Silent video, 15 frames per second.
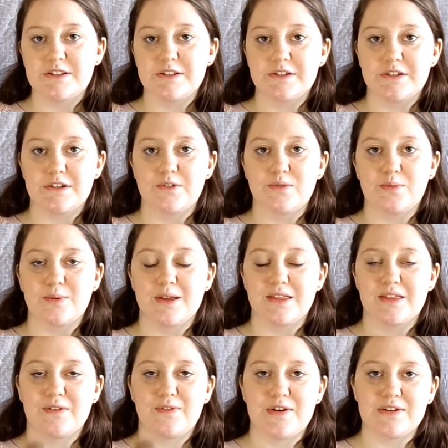it in with
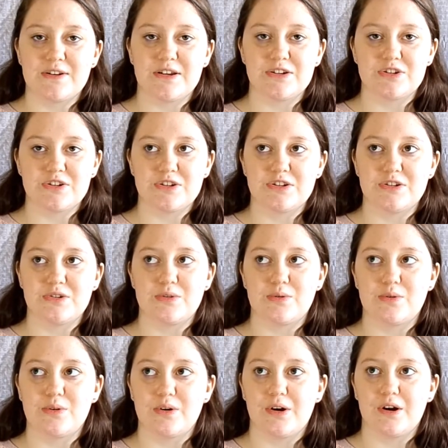a foundation
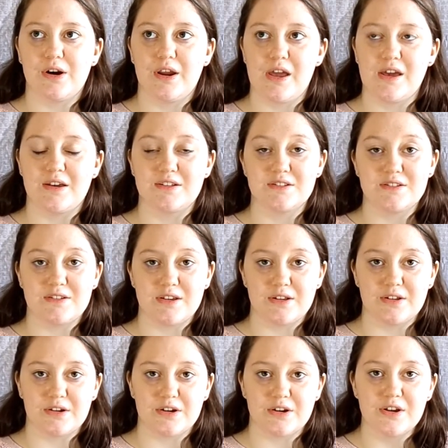or a
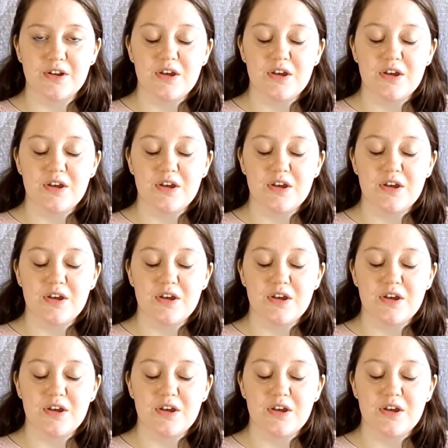concealer.